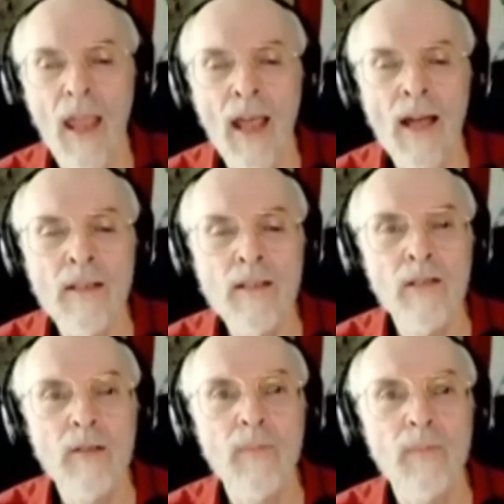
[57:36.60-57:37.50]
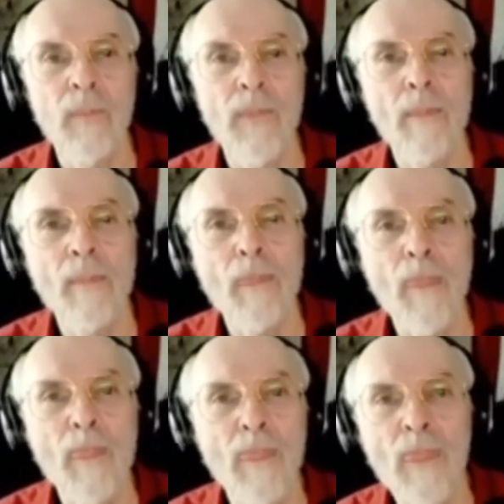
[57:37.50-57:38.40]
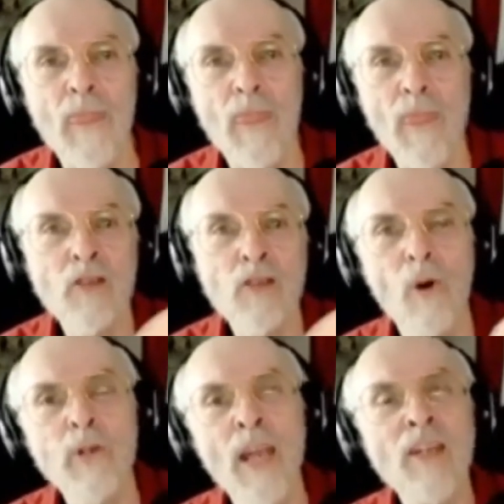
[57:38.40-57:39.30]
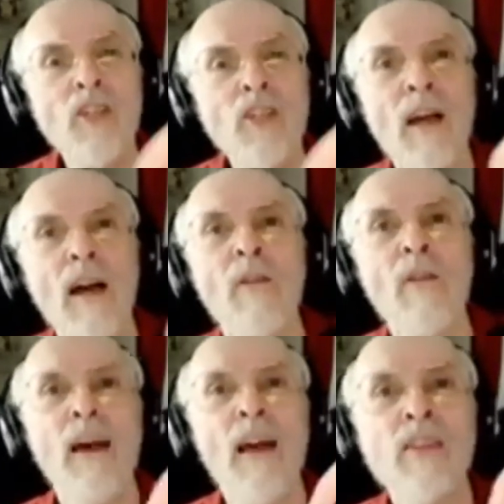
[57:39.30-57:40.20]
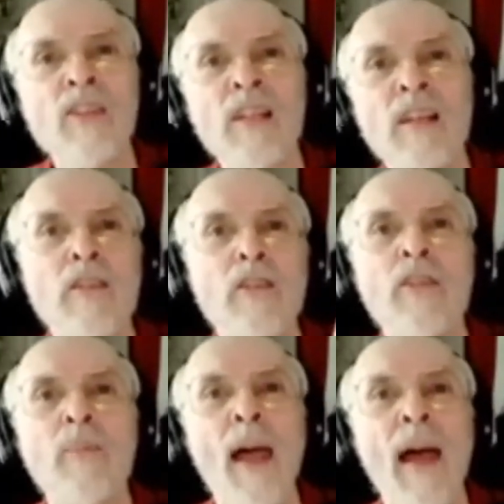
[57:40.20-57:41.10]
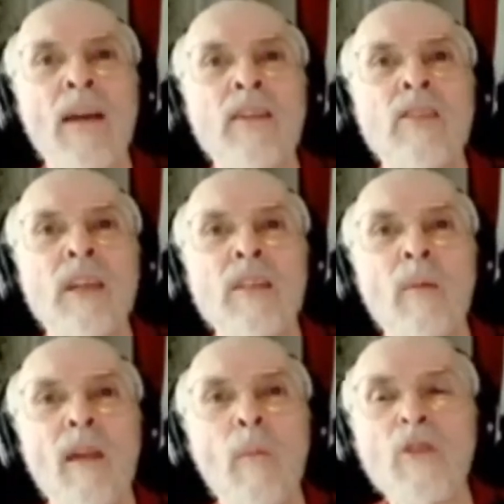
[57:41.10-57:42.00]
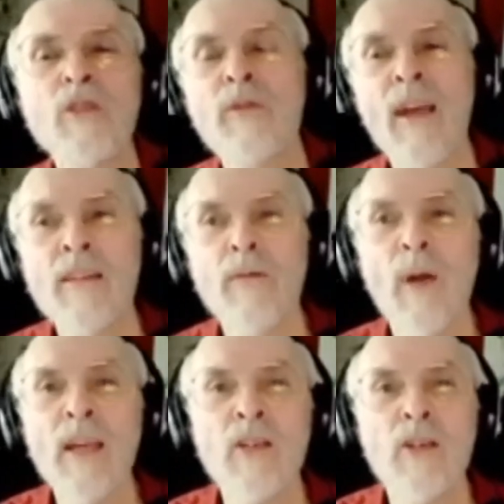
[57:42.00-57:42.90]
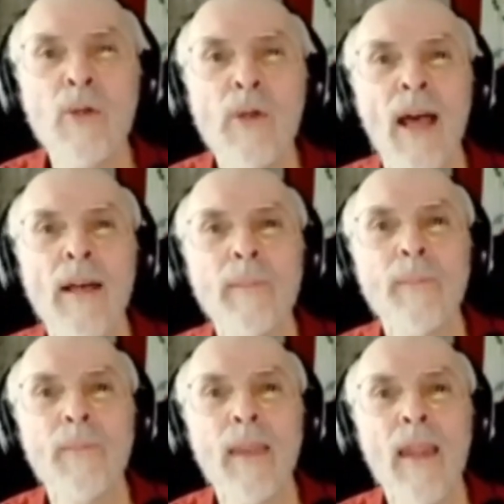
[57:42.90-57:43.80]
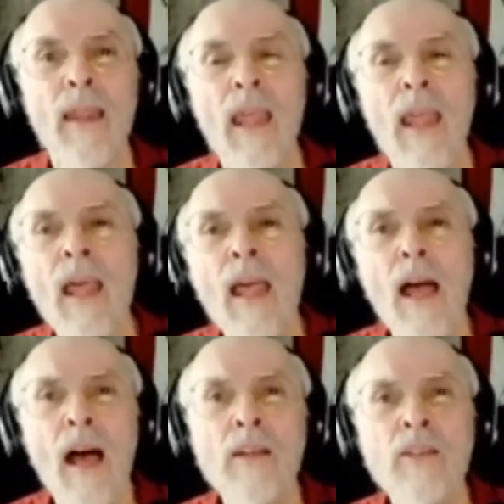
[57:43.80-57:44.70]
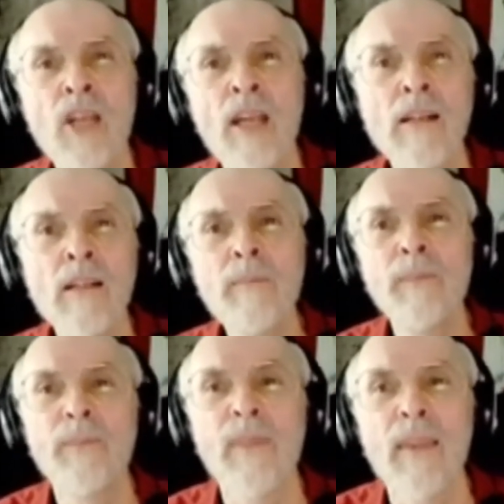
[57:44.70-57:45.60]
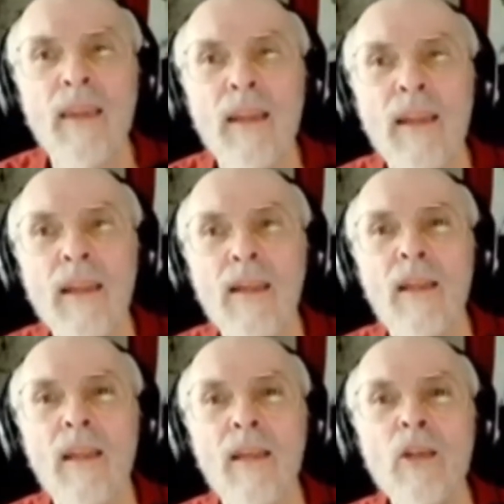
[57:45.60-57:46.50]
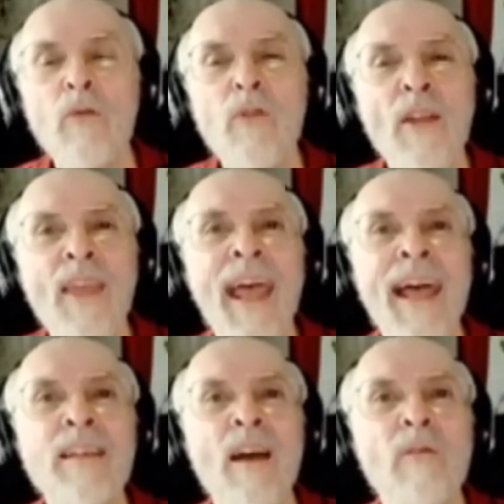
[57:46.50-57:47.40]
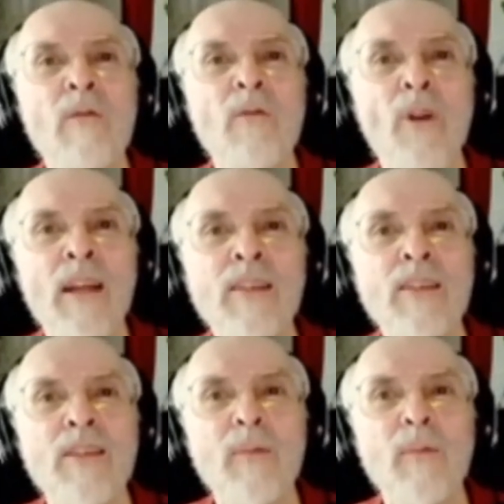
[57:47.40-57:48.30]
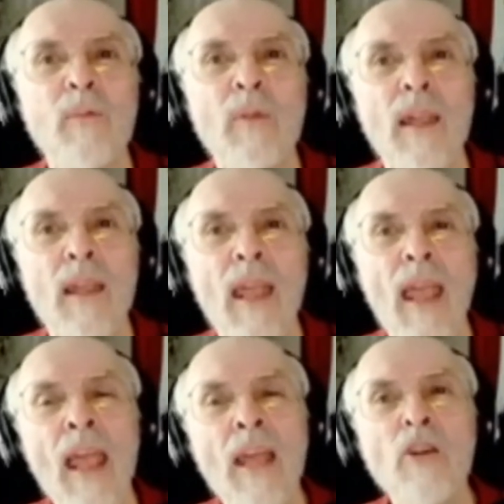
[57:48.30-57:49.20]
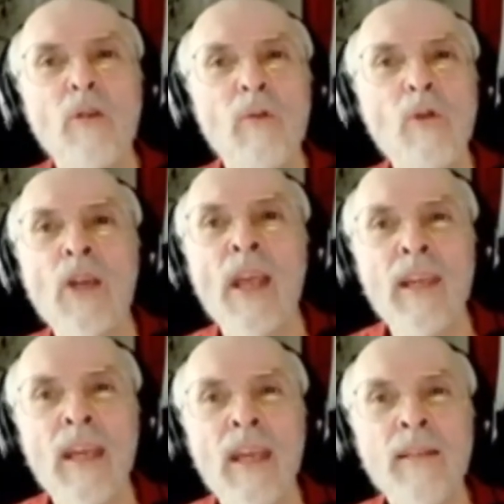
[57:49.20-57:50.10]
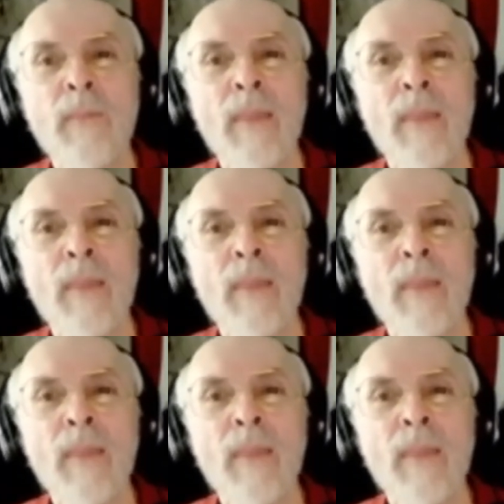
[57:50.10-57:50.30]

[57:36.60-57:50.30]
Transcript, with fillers: And this rotation of a cylinder of mass is the most effective way to do that. Until you've got the hand out in front and you're rotating,